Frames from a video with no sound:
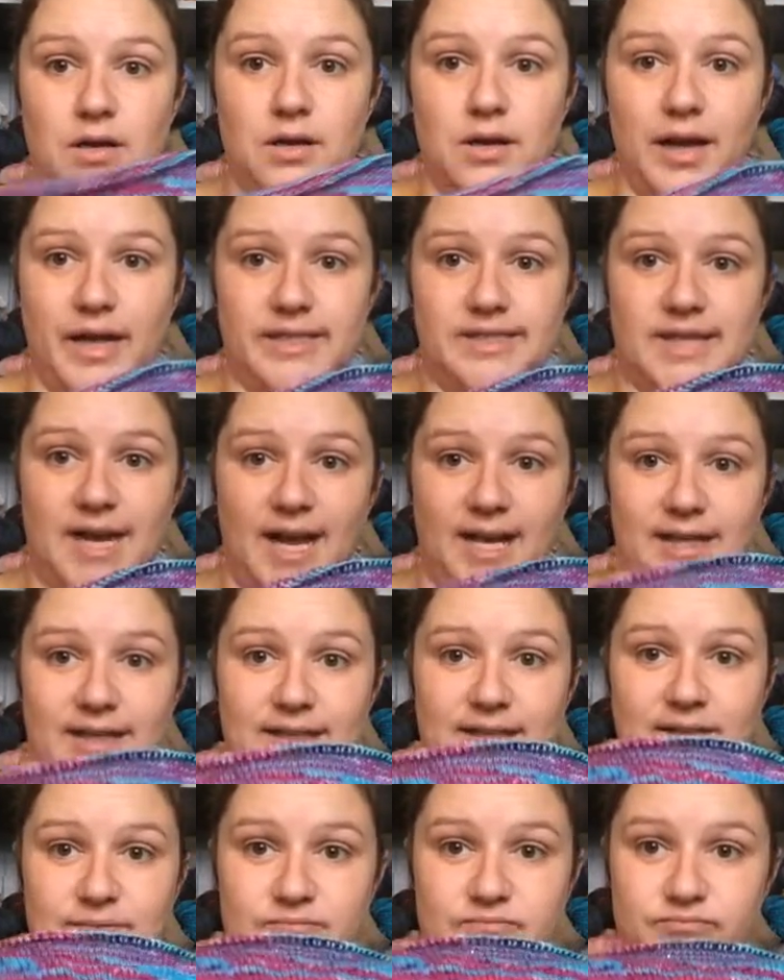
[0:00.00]
I dyed
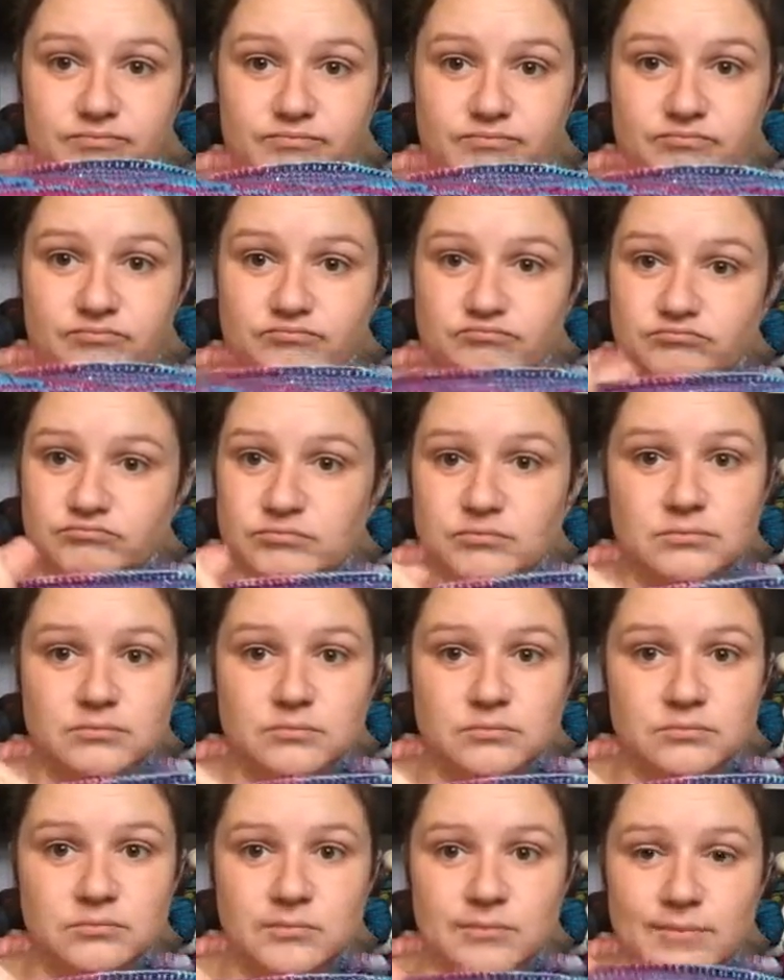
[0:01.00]
it.
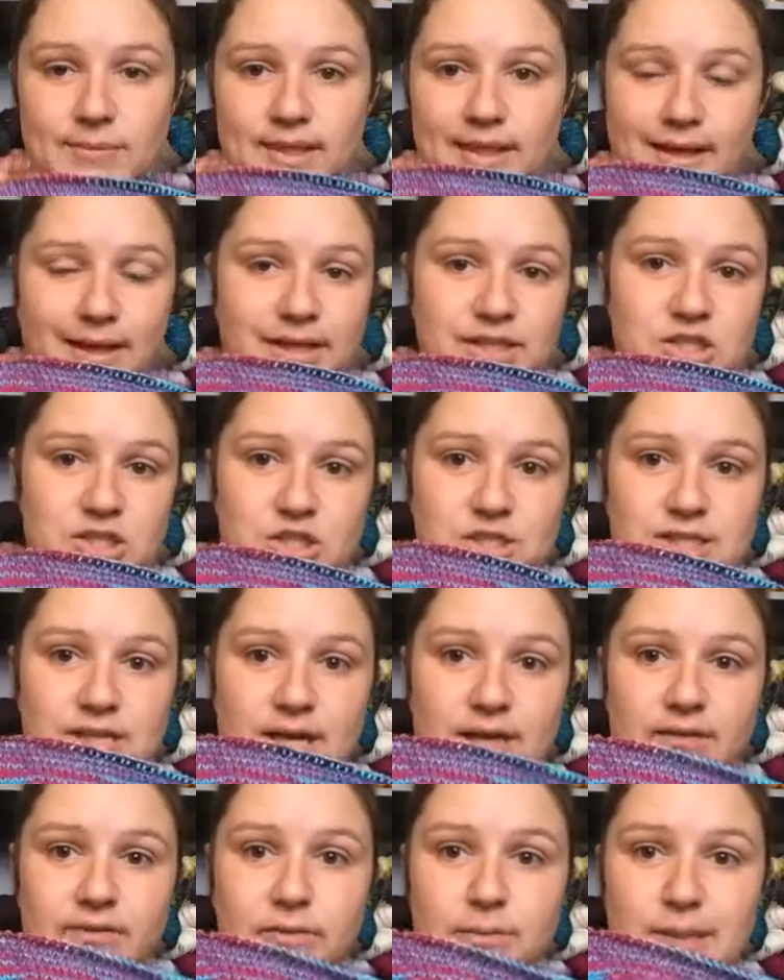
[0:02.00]
It's just
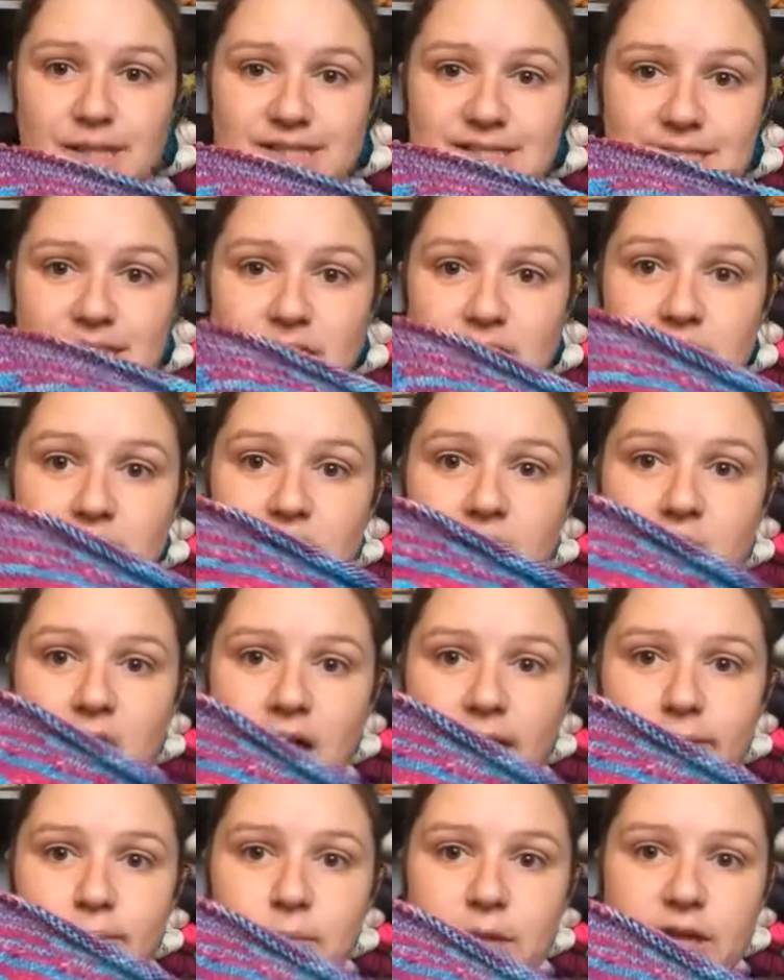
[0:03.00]
kind of amazing.
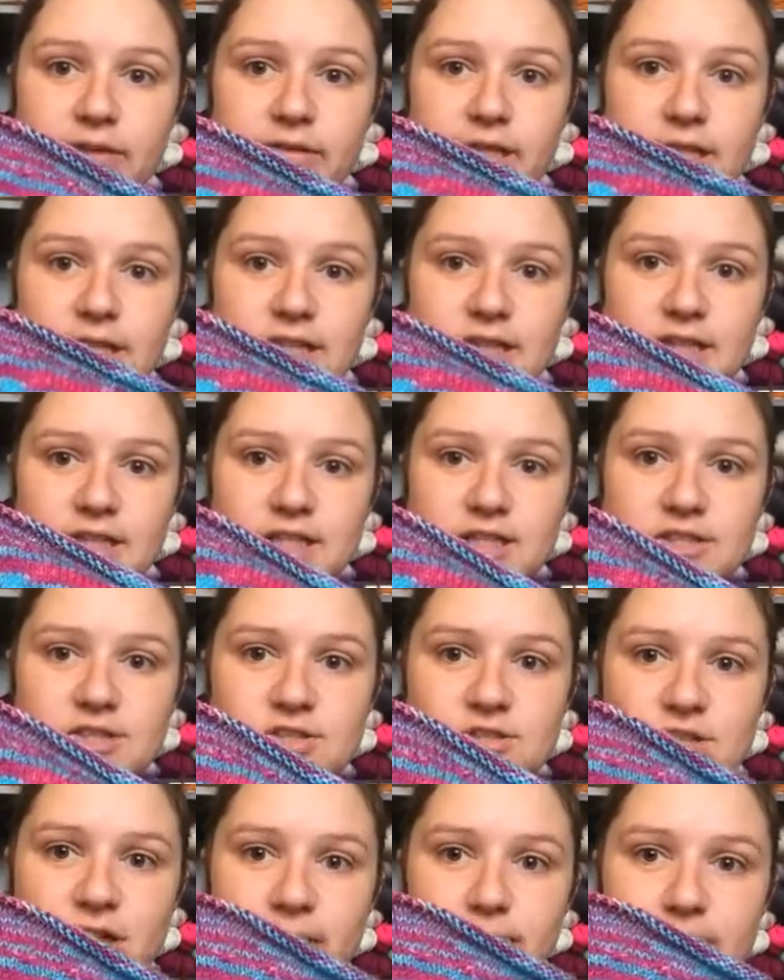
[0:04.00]
I'm loving that there's
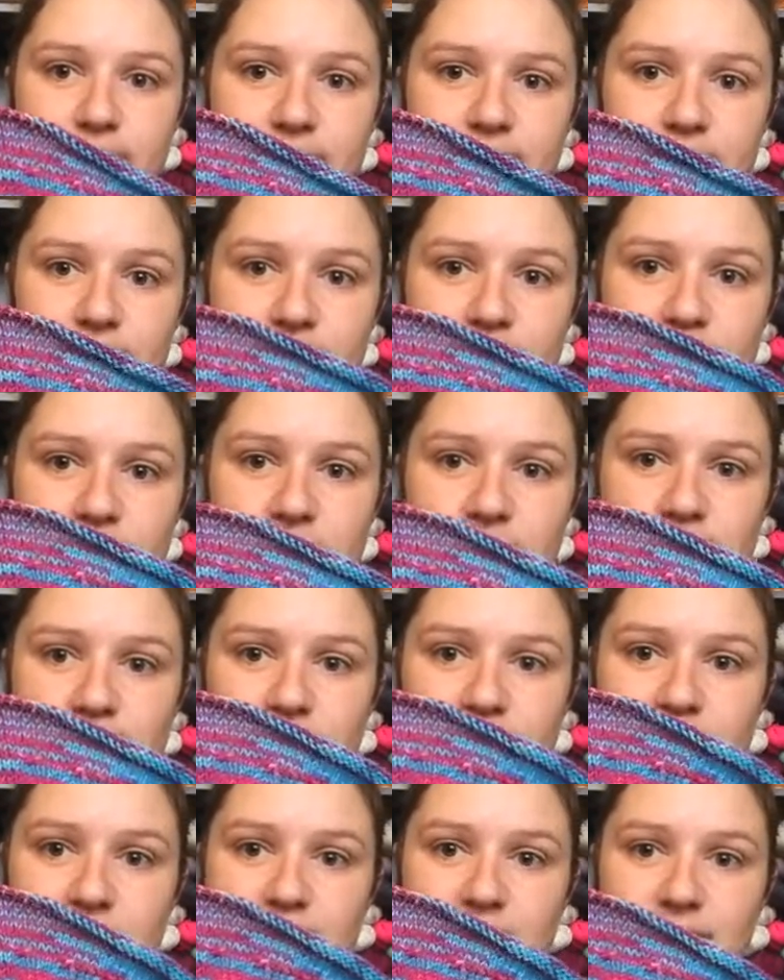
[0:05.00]
striping,
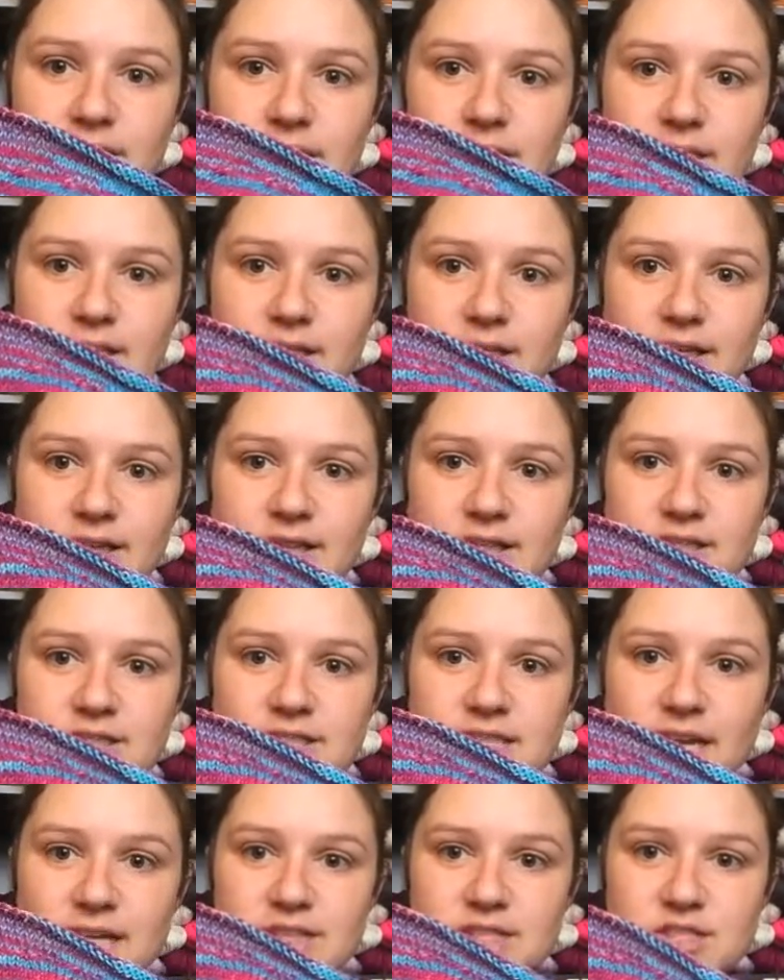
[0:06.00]
like there's
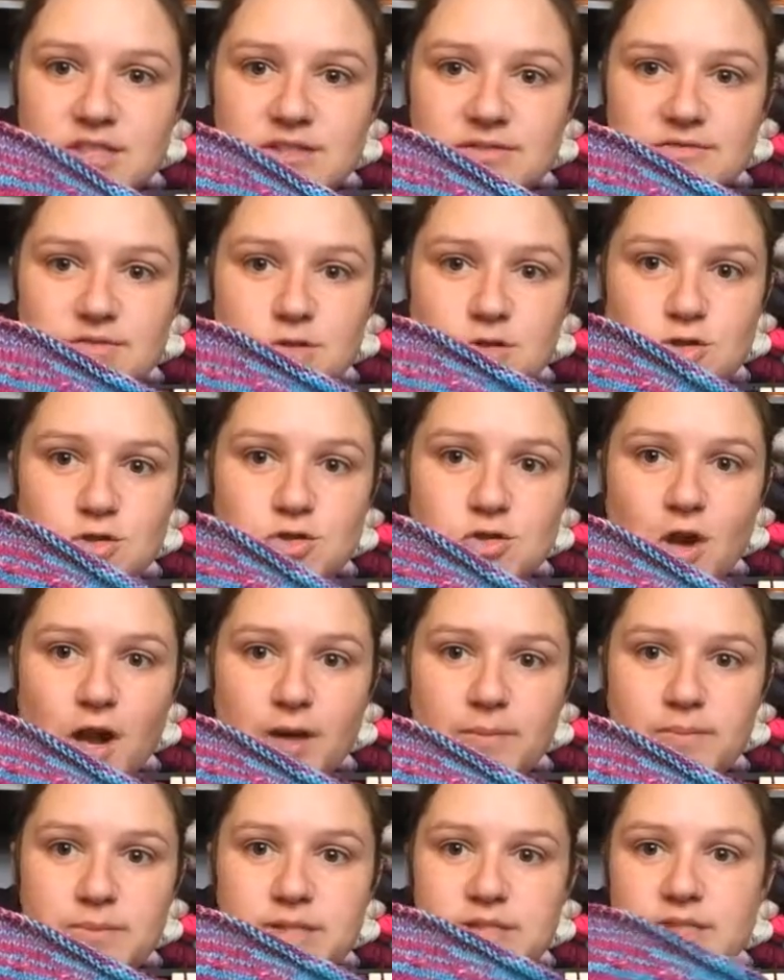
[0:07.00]
sections of just
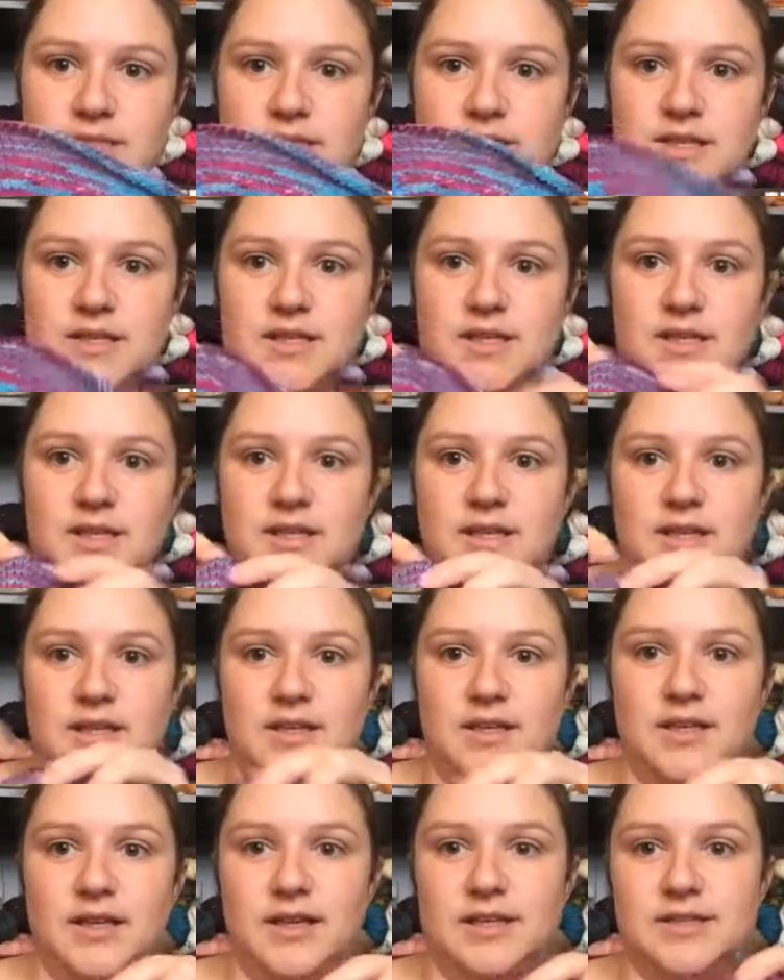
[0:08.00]
stripes,
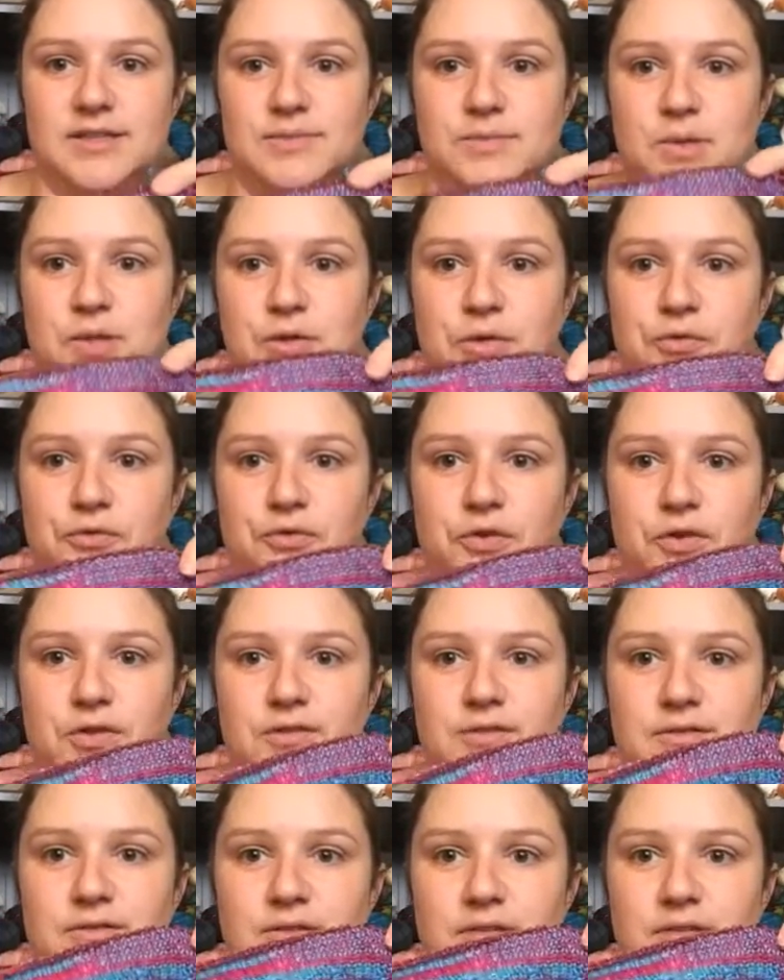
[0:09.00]
and it's beautiful.